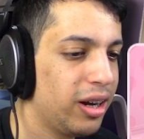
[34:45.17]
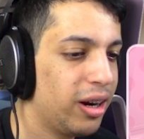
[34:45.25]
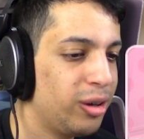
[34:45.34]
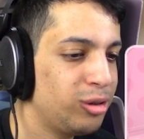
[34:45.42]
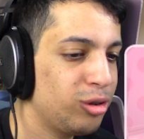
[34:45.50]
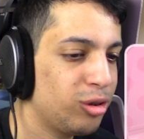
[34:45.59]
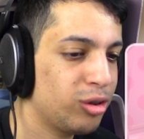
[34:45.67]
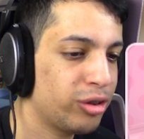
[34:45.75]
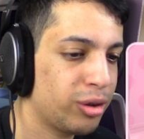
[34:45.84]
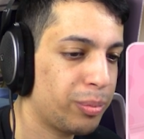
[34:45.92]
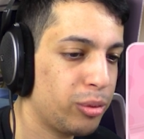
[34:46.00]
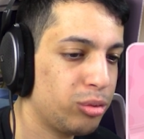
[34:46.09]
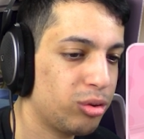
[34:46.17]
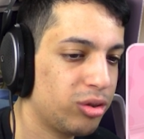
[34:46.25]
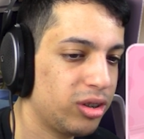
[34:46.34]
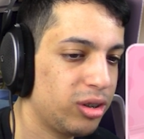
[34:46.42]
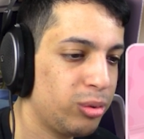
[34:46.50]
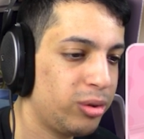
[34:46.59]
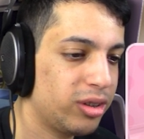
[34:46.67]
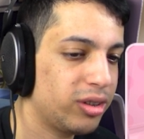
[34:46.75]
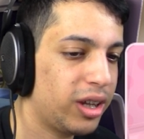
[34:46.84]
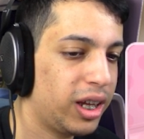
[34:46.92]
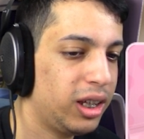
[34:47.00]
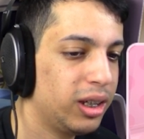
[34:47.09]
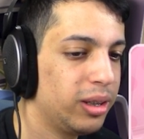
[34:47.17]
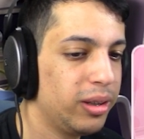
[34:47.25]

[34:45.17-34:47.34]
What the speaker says: Aren't you supposed to see Yuri today?